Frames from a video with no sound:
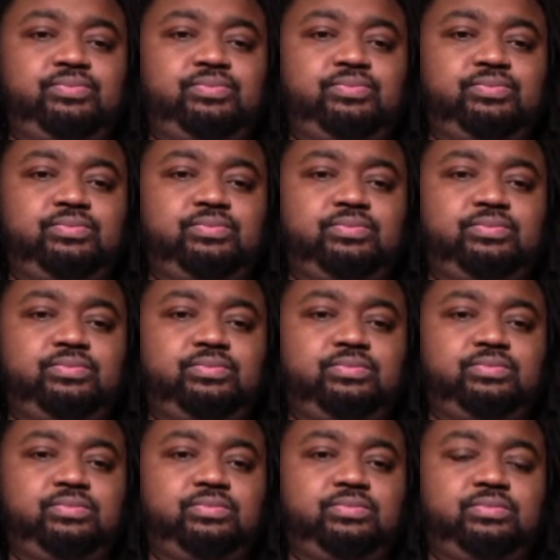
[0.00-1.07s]

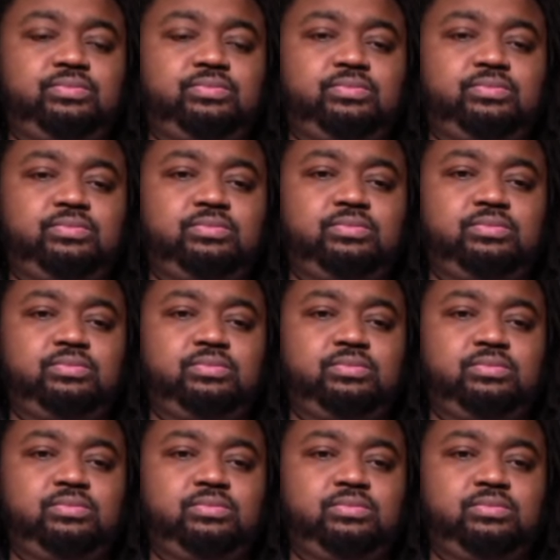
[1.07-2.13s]

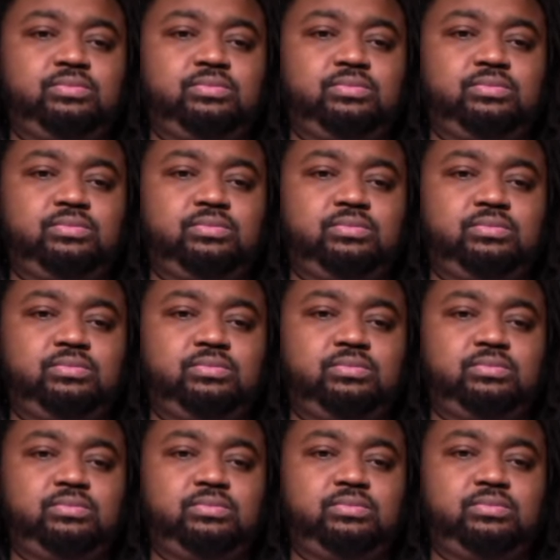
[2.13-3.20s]

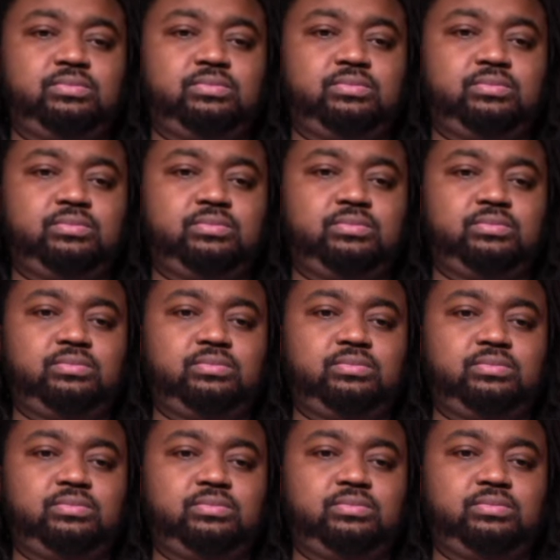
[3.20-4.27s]

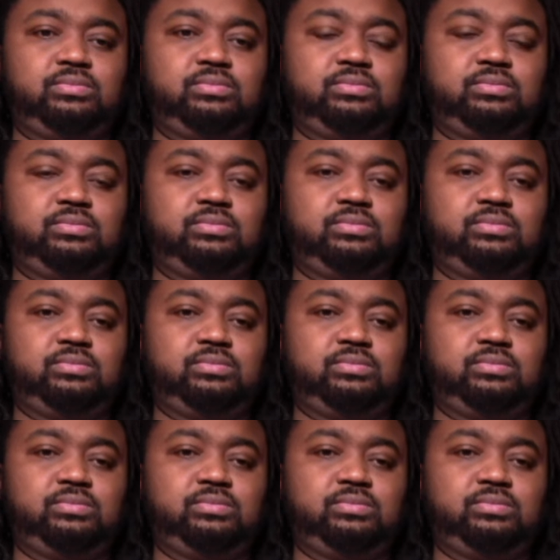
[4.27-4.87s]
(silent)